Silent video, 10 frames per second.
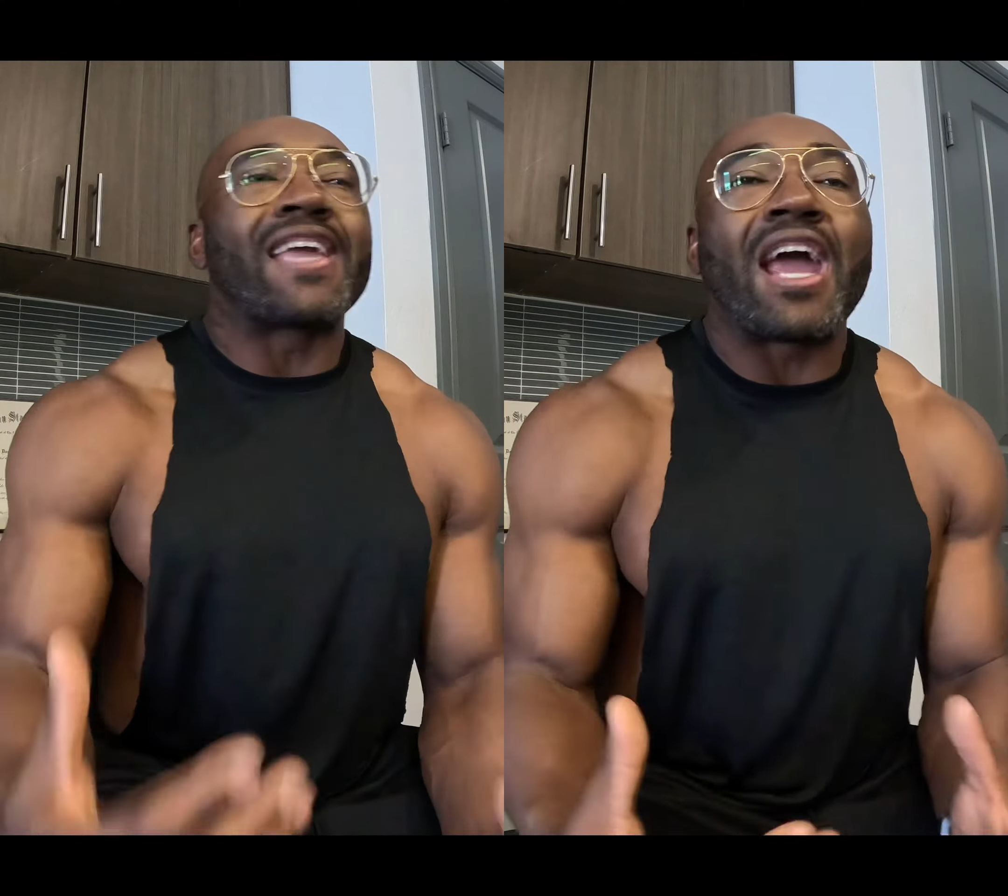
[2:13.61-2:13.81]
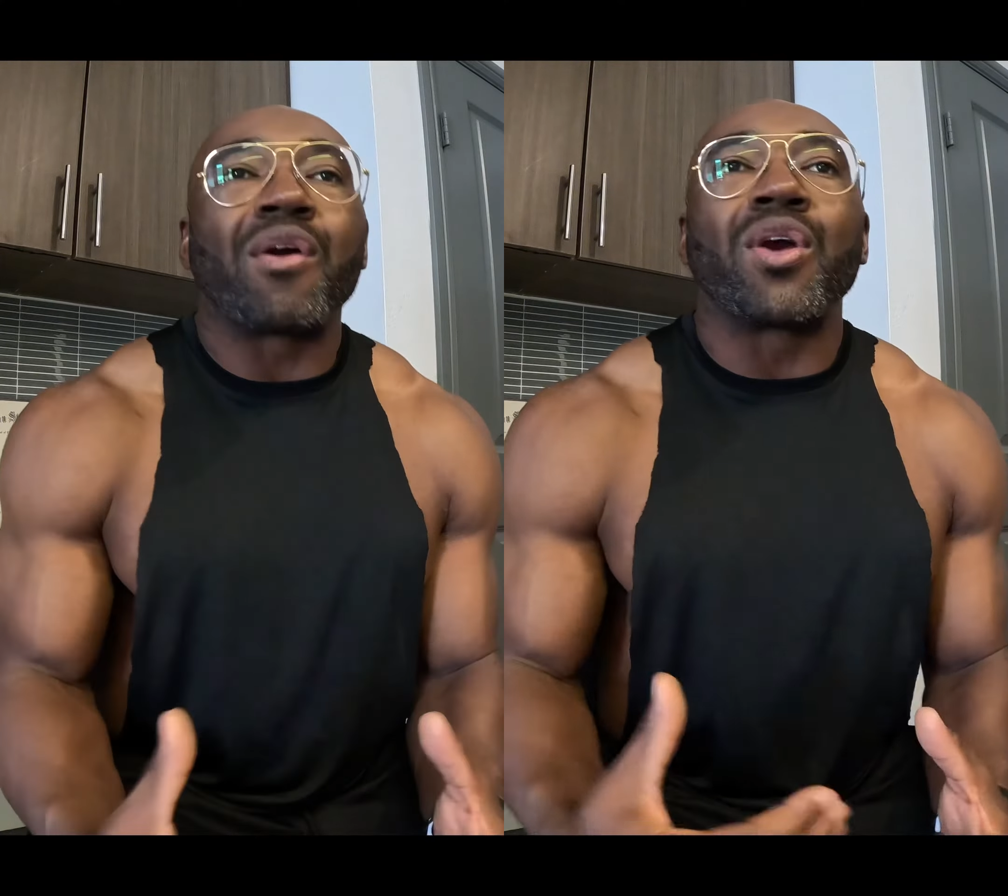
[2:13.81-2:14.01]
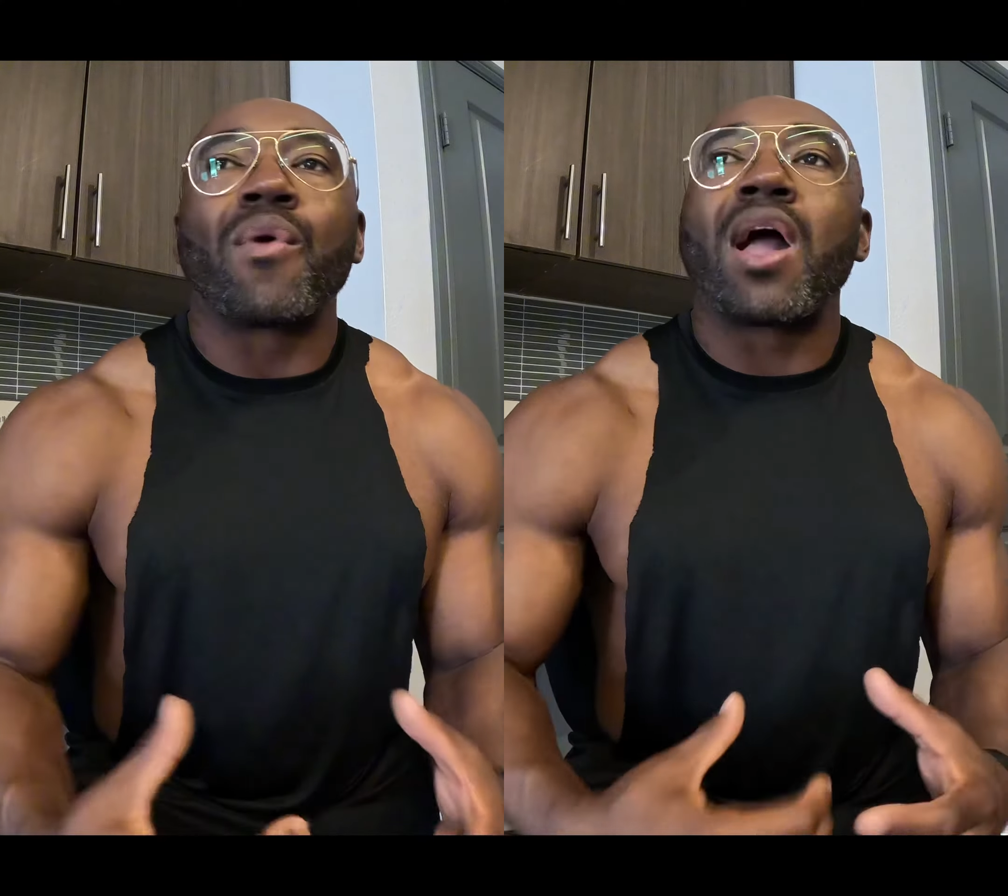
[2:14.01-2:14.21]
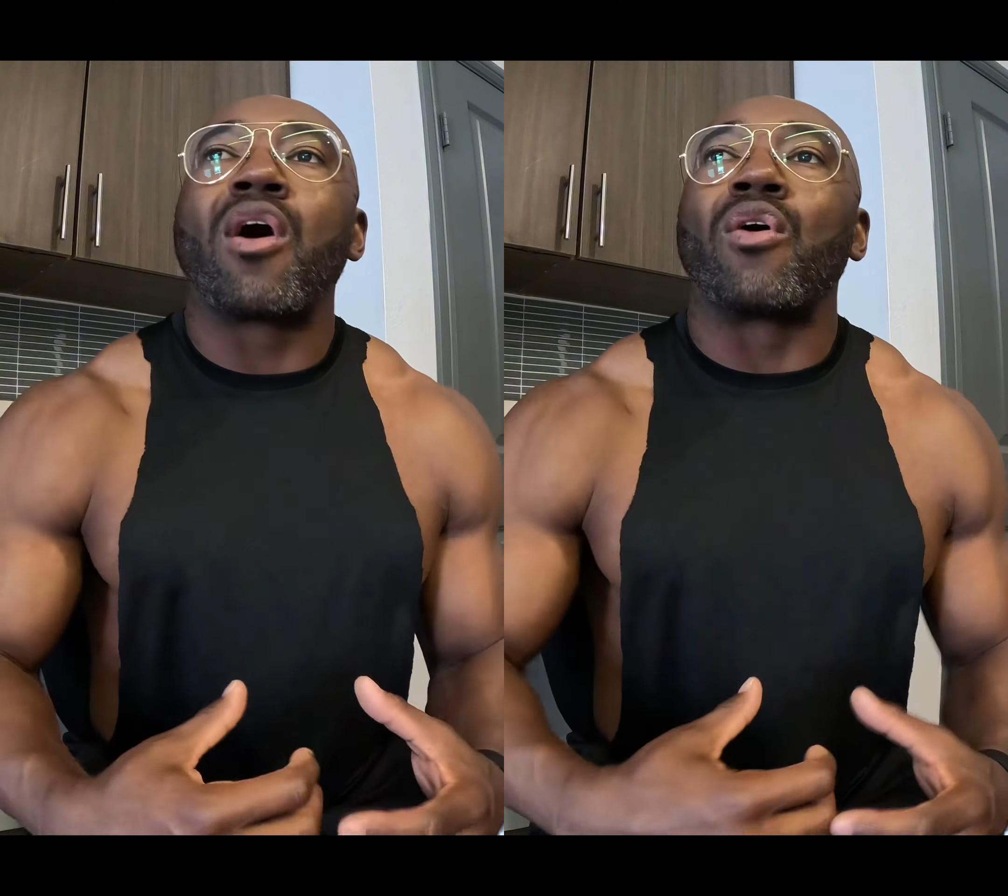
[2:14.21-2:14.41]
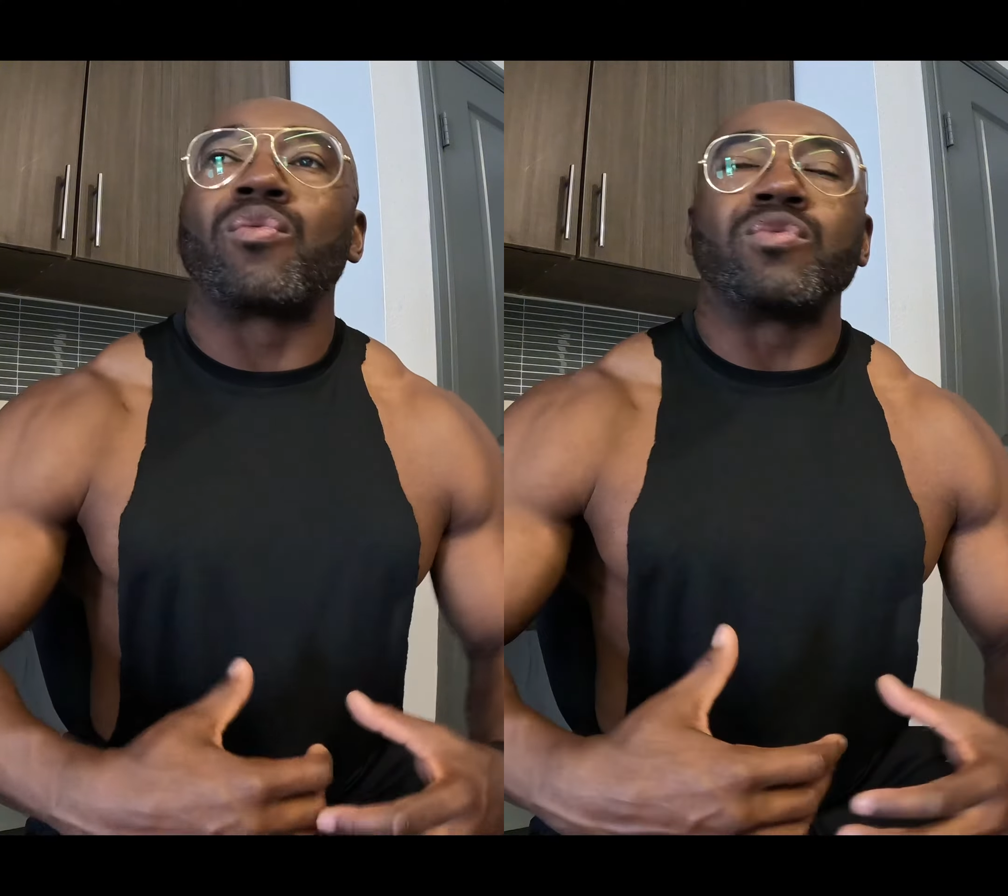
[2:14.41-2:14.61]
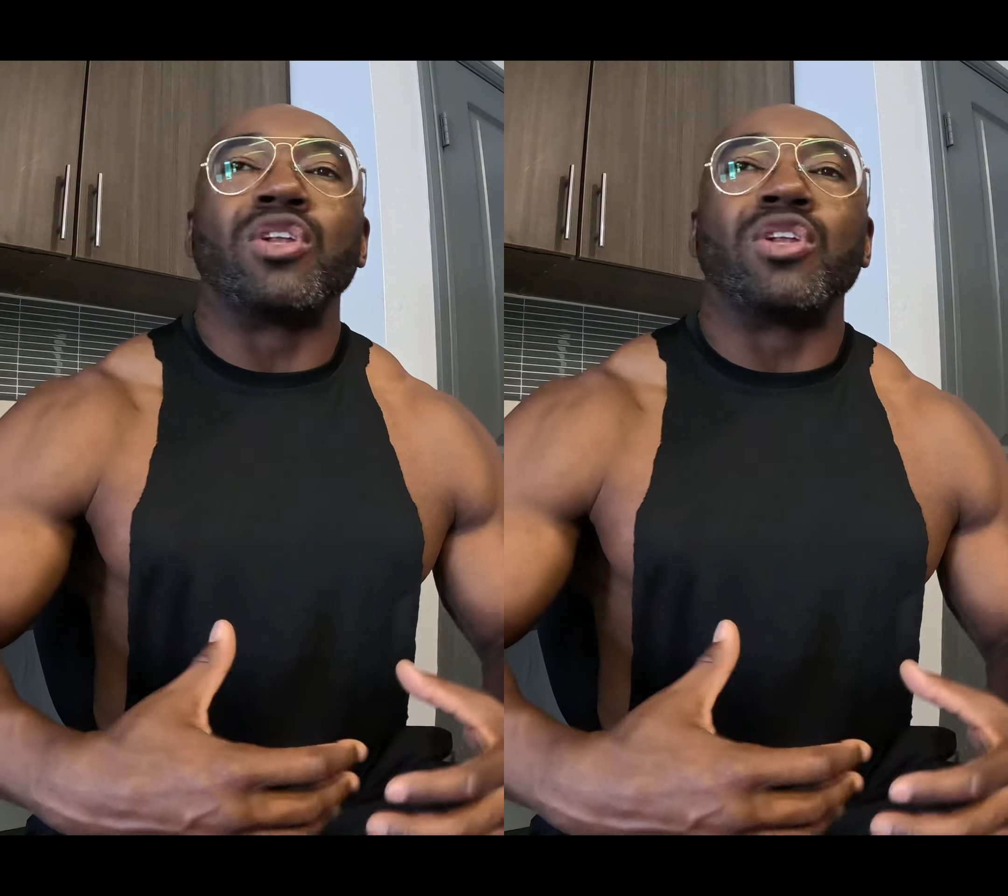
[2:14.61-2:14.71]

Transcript: carry around,